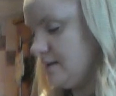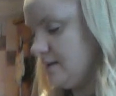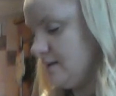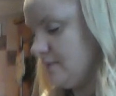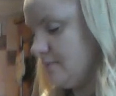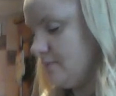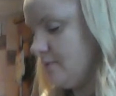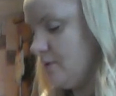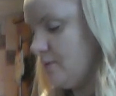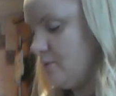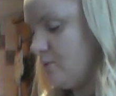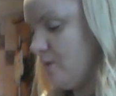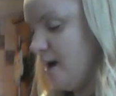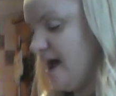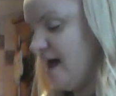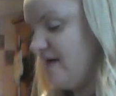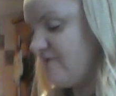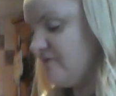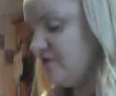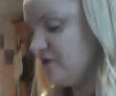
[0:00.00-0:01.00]
But
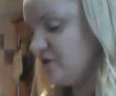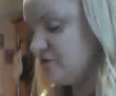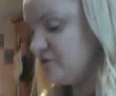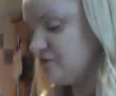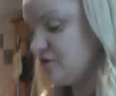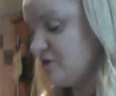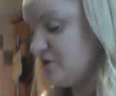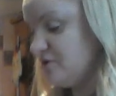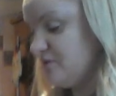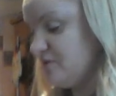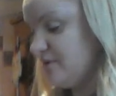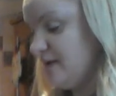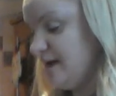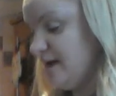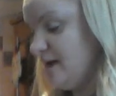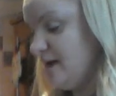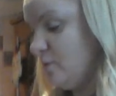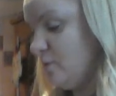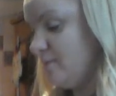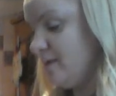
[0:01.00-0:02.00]
whatever you do,
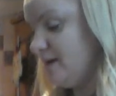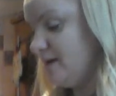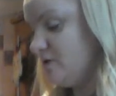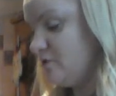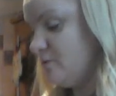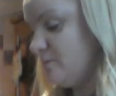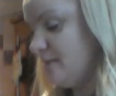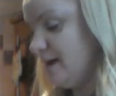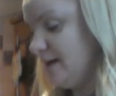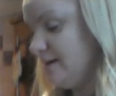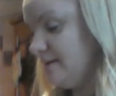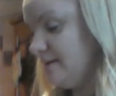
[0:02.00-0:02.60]
it'll be yummy.